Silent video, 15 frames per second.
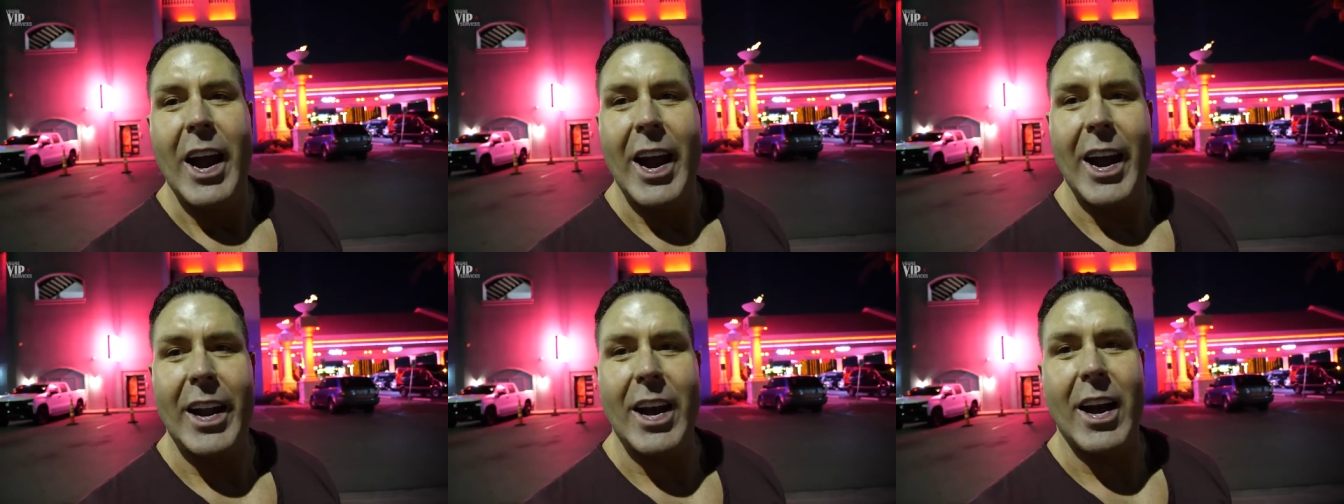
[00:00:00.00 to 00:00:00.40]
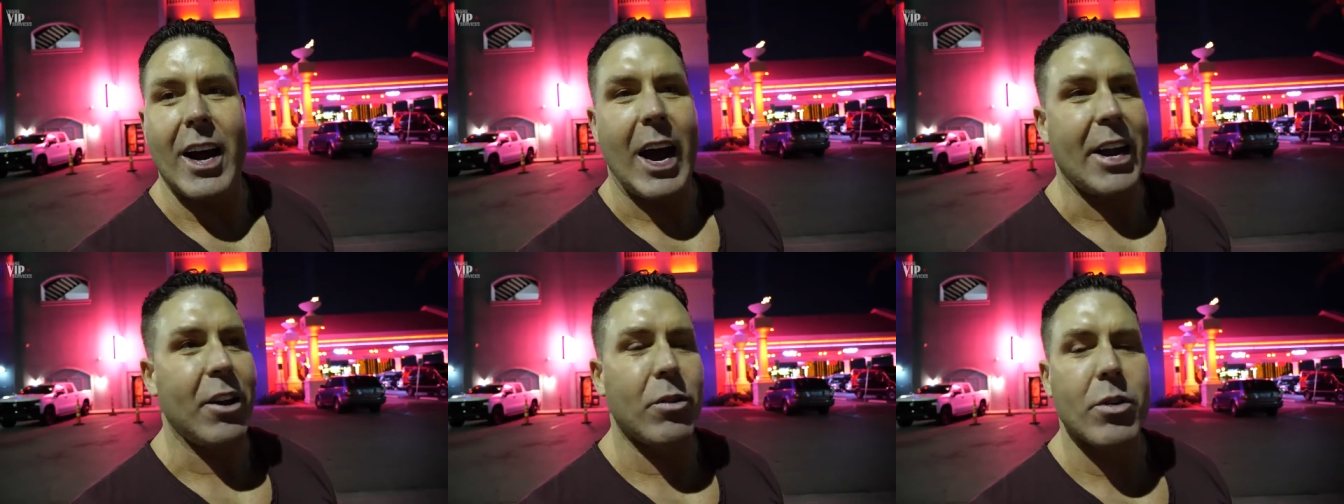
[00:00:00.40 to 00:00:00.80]
And
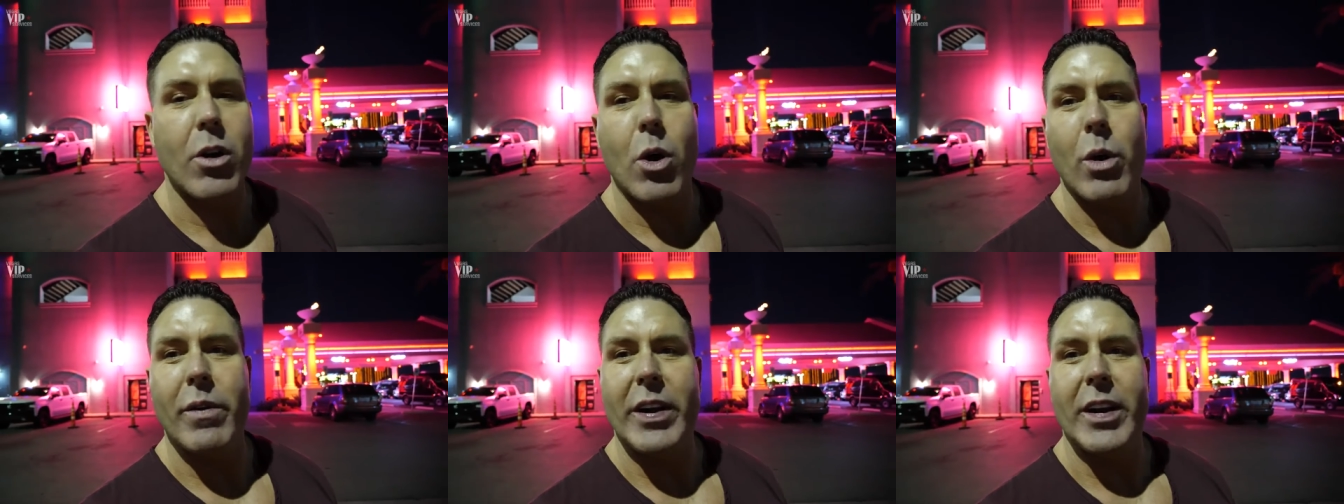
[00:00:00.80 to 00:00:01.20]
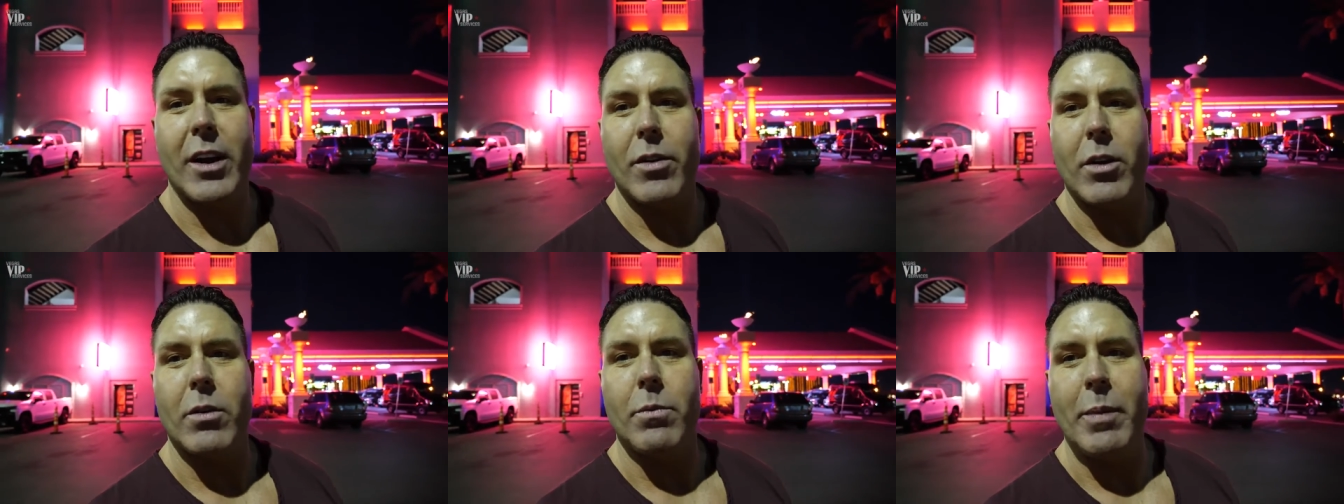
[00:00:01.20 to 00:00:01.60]
uh, I don't know of any
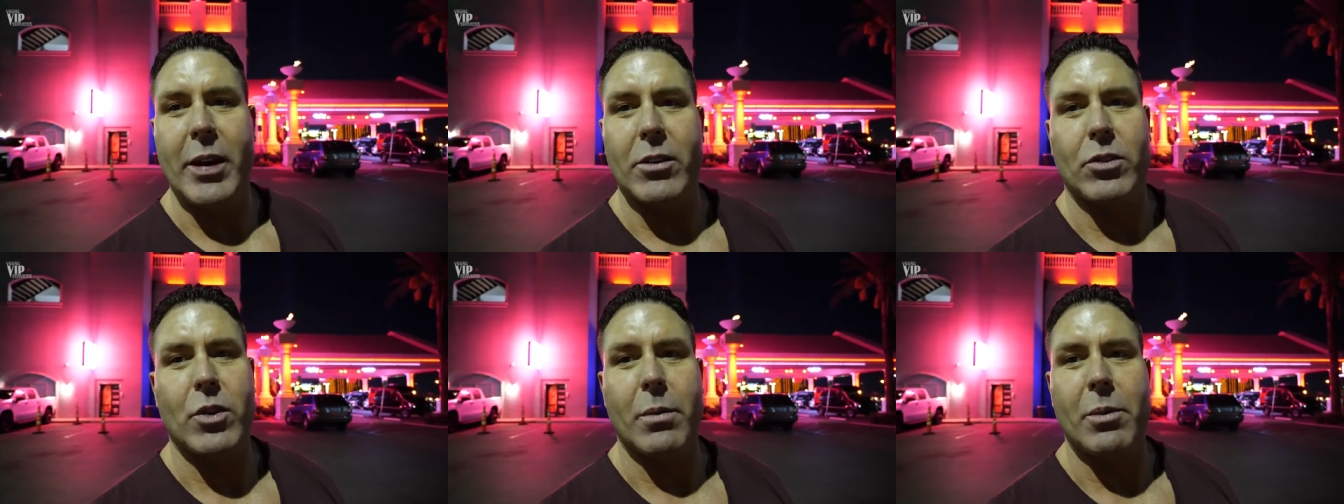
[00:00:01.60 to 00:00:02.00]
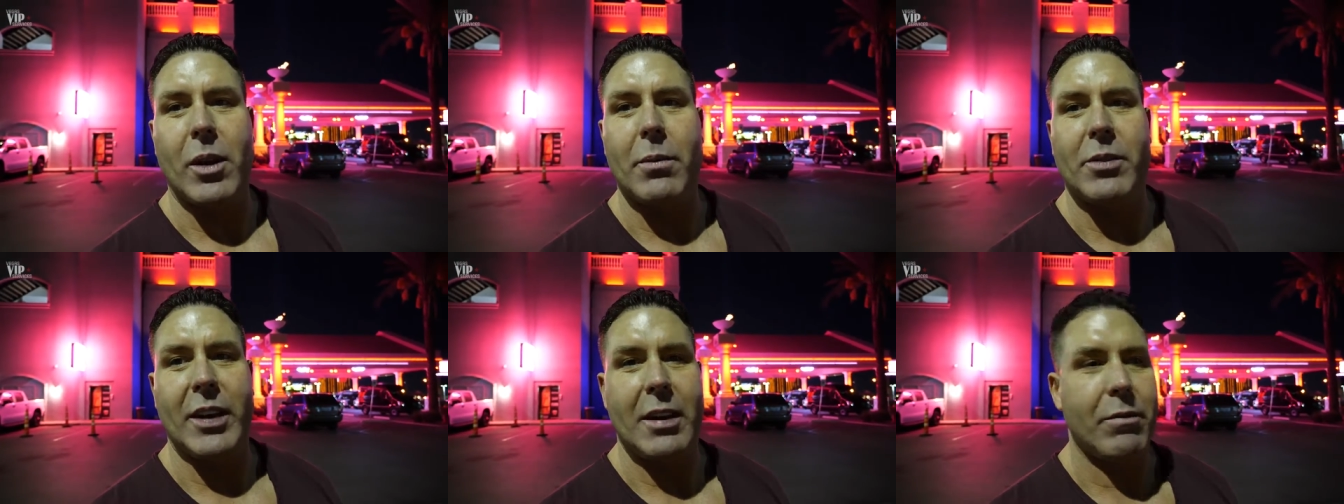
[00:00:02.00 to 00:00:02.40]
other male strip
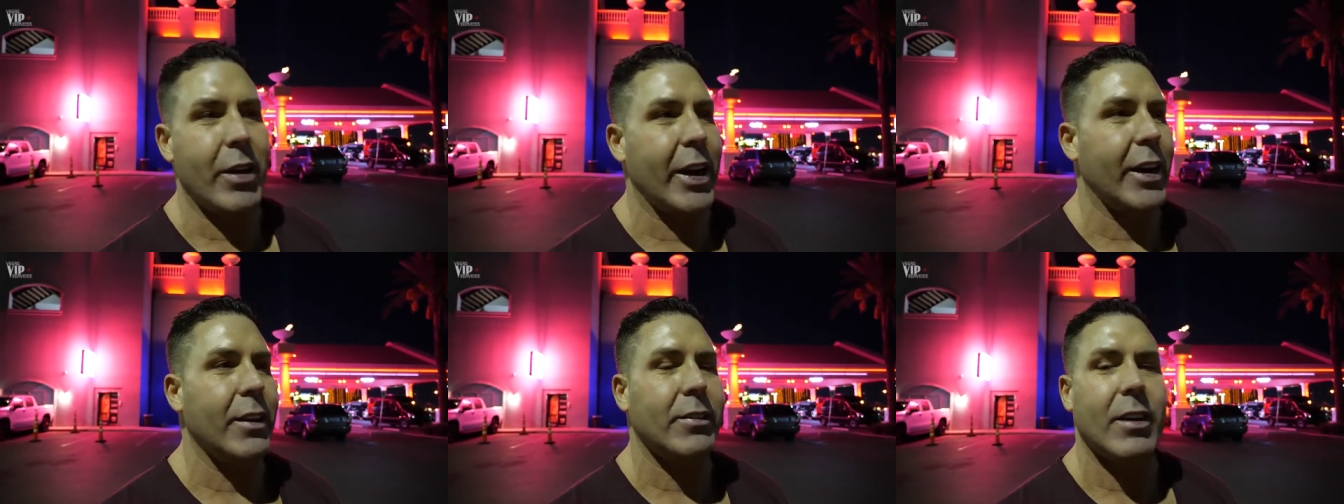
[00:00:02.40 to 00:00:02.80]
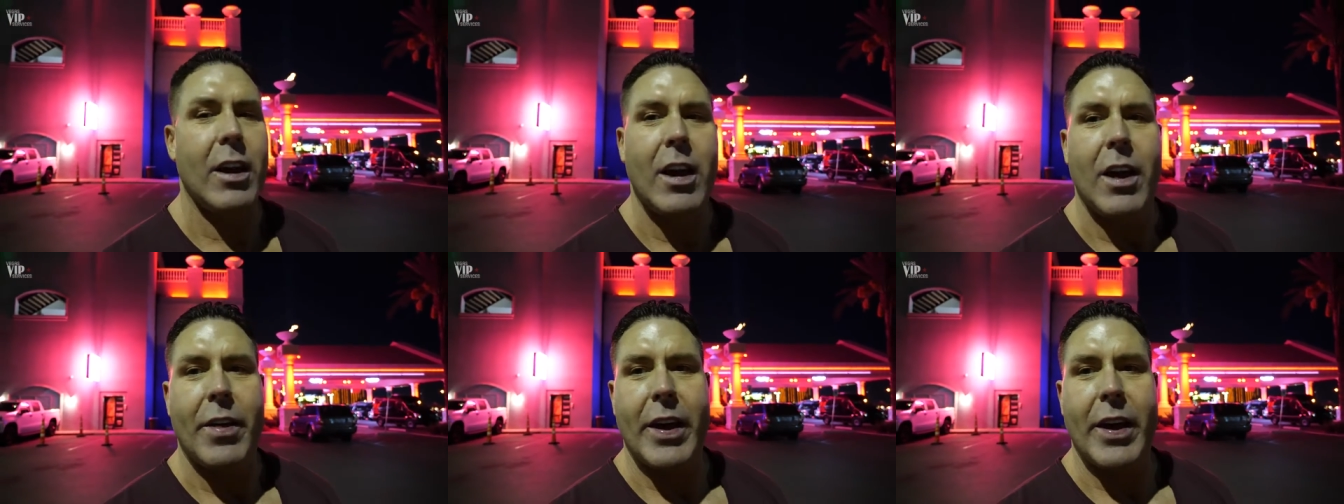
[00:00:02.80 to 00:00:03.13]
clubs in Vegas.